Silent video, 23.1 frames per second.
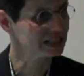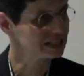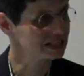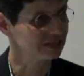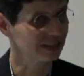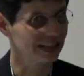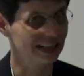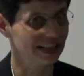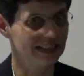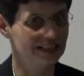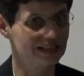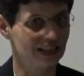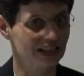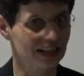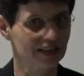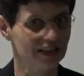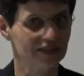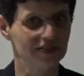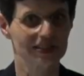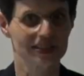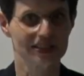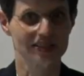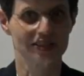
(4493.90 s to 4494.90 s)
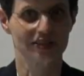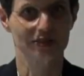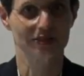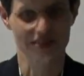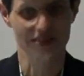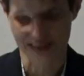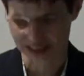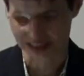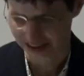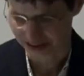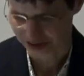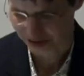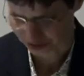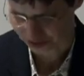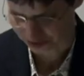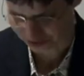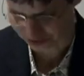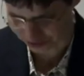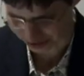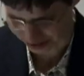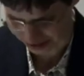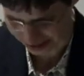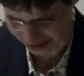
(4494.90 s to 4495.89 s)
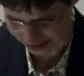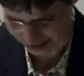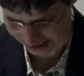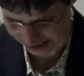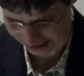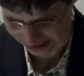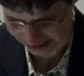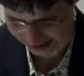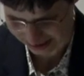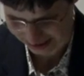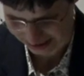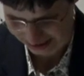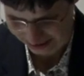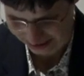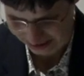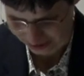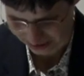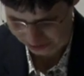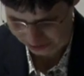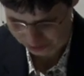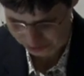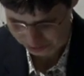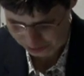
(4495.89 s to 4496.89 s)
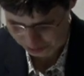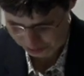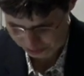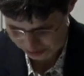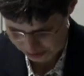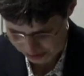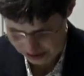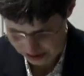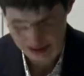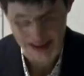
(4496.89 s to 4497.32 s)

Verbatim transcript: great to have the students at conferences, of course.